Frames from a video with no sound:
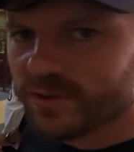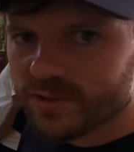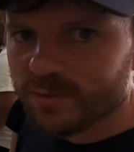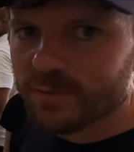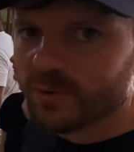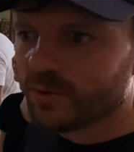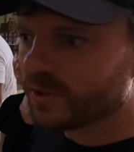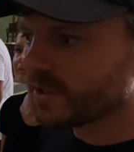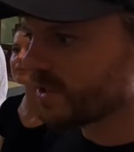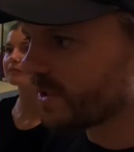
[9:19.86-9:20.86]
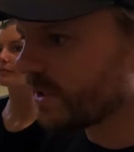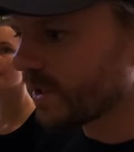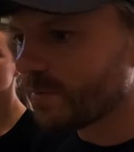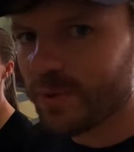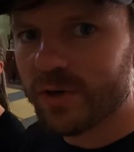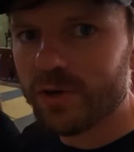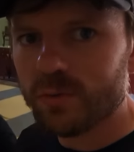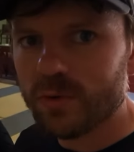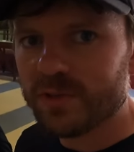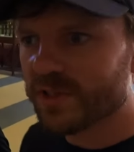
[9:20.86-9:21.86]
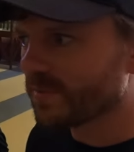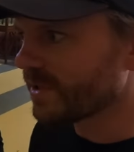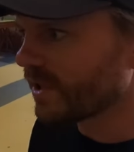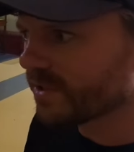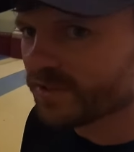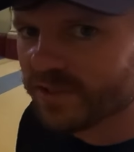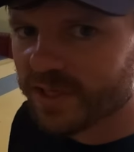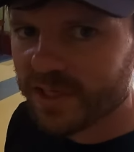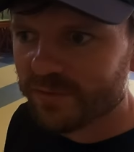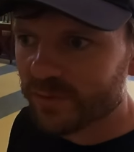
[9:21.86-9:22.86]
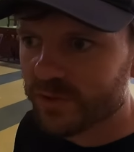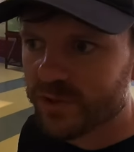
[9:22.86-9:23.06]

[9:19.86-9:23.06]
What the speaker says: for example, in the Imperial War Museum in London, they have all